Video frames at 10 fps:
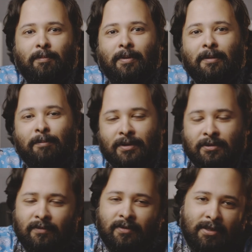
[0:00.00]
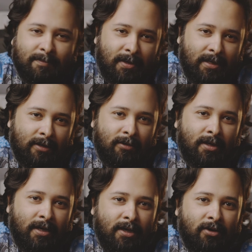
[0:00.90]
the purpose of this
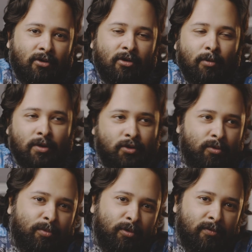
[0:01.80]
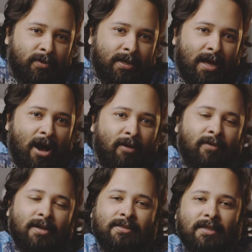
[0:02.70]
particular intro was to prove that how
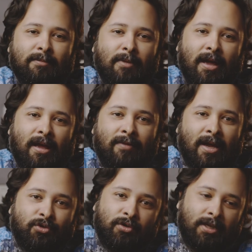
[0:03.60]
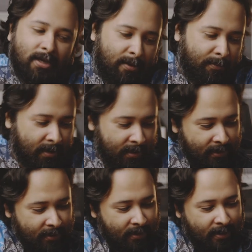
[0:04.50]
far Sigma have actually come.
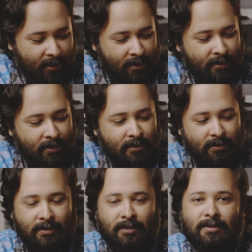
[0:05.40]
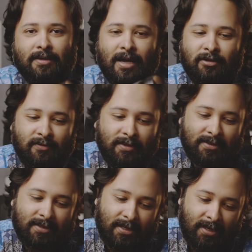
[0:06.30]
See the size of
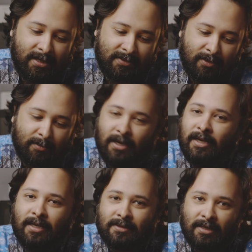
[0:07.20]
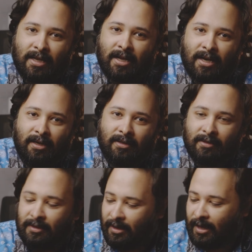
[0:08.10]
this thing. It's from their DSLR
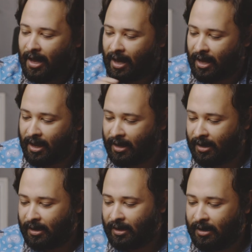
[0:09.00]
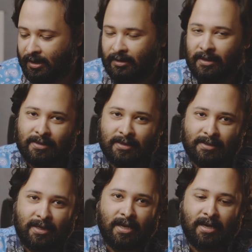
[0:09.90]
era and uh, this
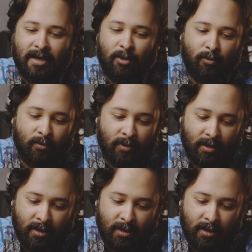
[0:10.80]
is their new